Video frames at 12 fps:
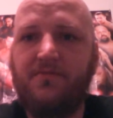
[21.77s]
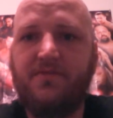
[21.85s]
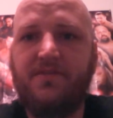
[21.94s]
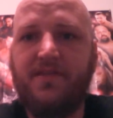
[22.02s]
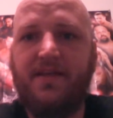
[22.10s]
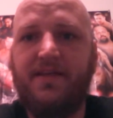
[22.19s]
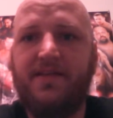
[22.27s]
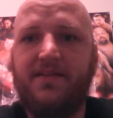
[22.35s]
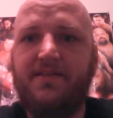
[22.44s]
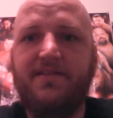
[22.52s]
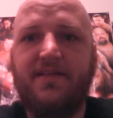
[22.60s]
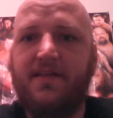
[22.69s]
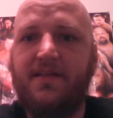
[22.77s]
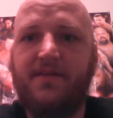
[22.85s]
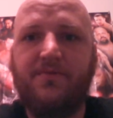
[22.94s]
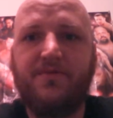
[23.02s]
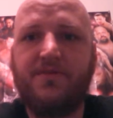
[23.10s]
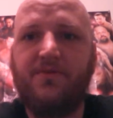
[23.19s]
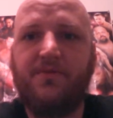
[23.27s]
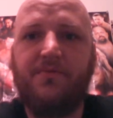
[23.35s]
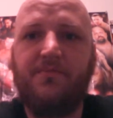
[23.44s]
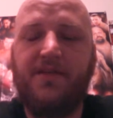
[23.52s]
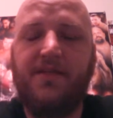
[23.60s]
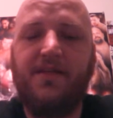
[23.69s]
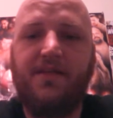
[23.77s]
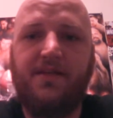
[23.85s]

sayings that he was going to be